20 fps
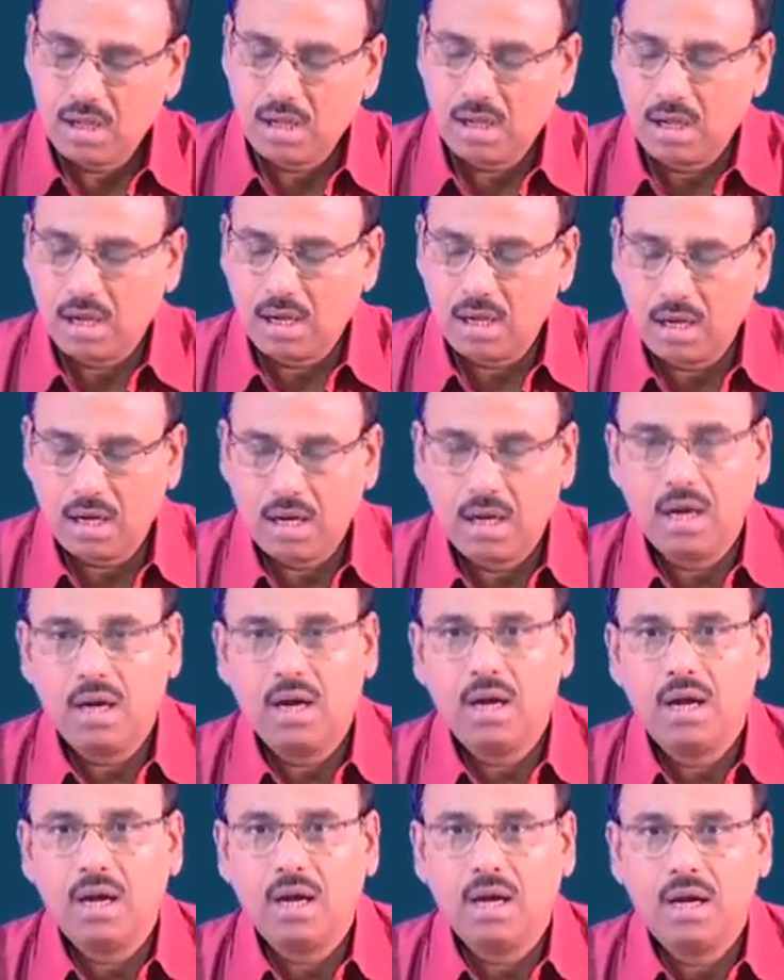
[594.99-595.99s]

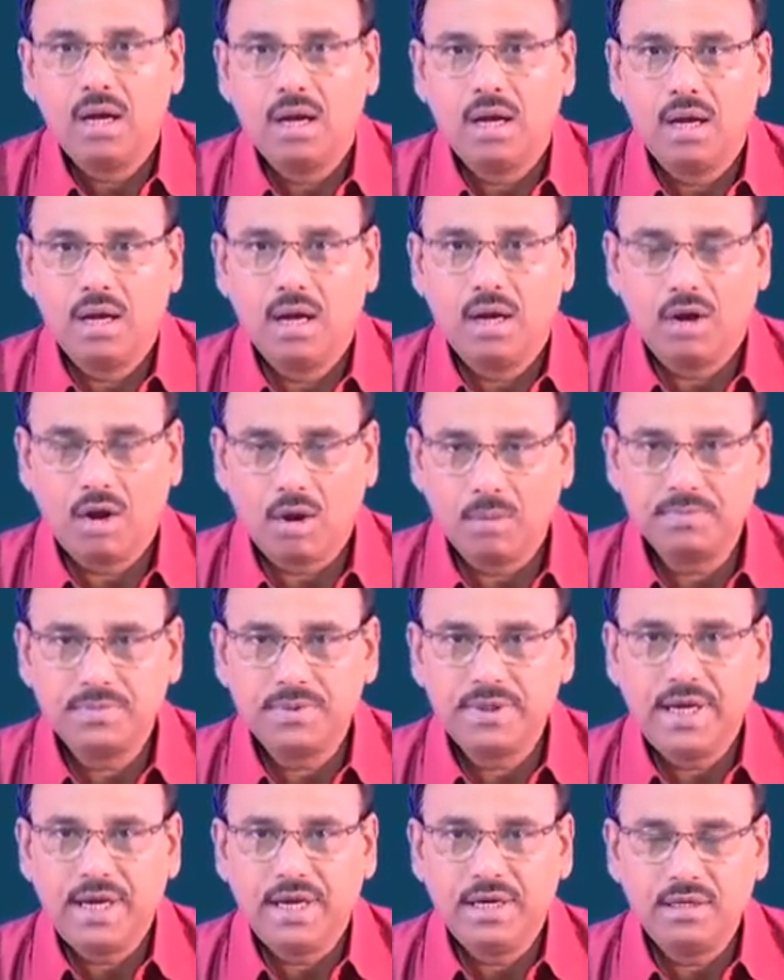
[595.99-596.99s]

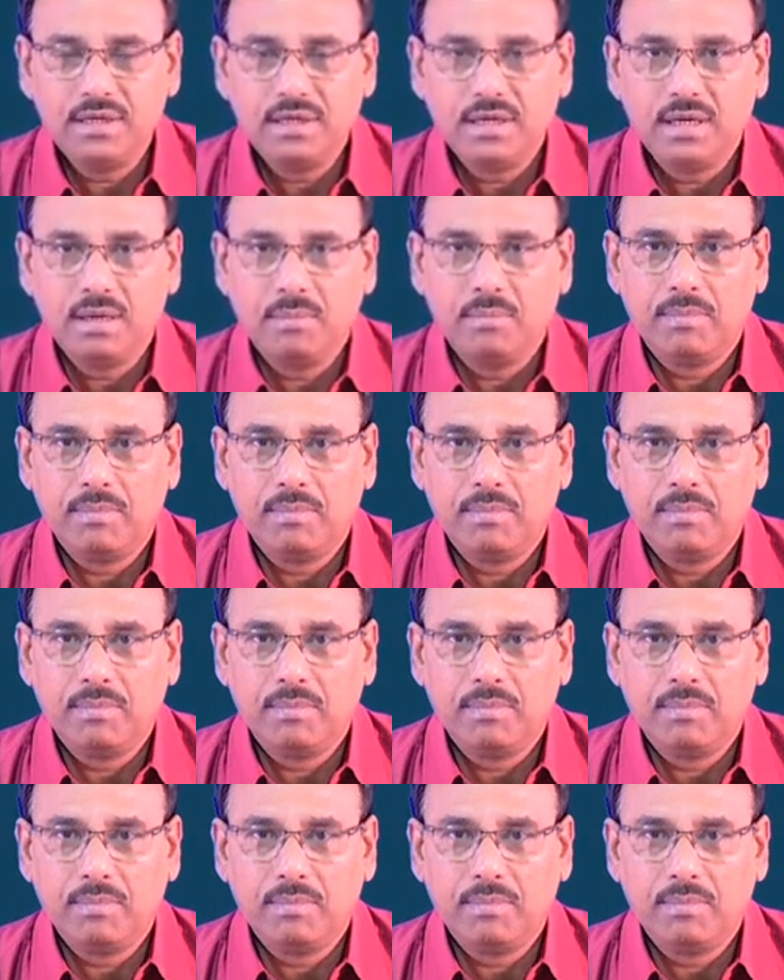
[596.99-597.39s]
obtained